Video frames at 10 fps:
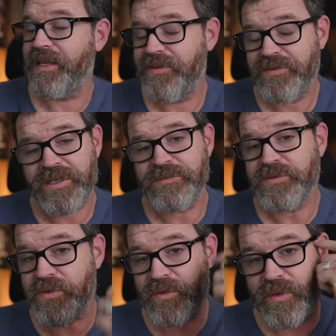Even comes
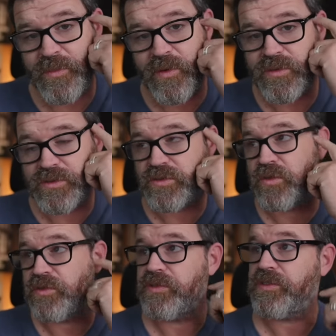with a remote
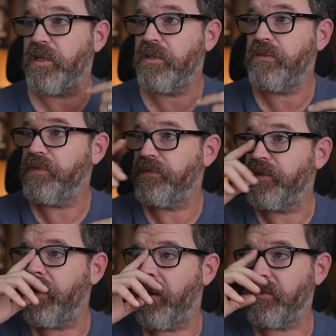control. So it's
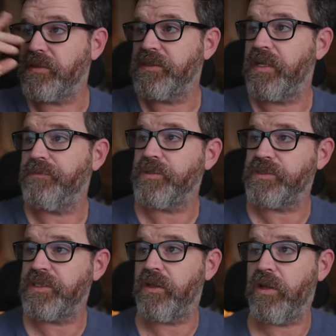$150,
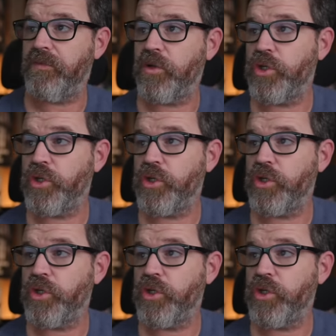10% off